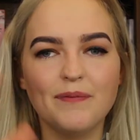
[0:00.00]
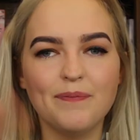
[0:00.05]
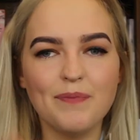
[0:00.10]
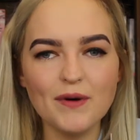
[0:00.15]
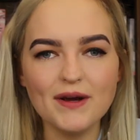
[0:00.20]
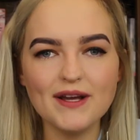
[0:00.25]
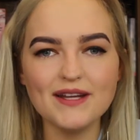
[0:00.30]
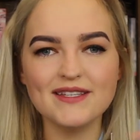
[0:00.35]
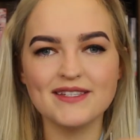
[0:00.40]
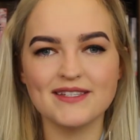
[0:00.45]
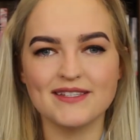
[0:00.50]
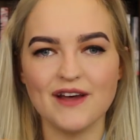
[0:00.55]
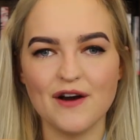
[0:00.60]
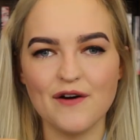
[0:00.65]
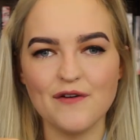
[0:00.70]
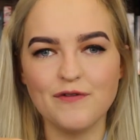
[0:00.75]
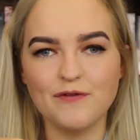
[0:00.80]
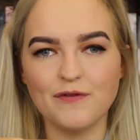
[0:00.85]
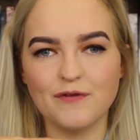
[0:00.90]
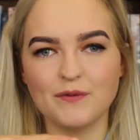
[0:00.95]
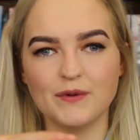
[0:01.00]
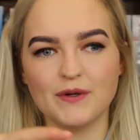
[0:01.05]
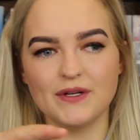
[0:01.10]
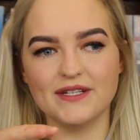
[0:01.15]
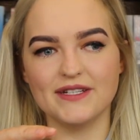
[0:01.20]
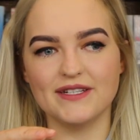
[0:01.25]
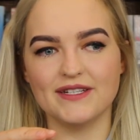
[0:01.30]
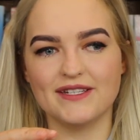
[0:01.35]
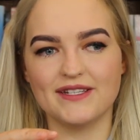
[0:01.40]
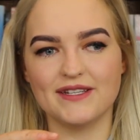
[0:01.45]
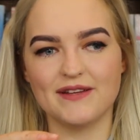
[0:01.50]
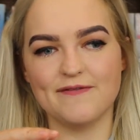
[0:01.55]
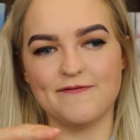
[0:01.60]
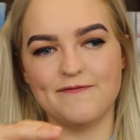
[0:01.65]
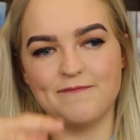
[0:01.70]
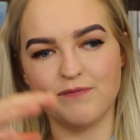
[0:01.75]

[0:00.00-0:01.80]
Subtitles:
The book itself was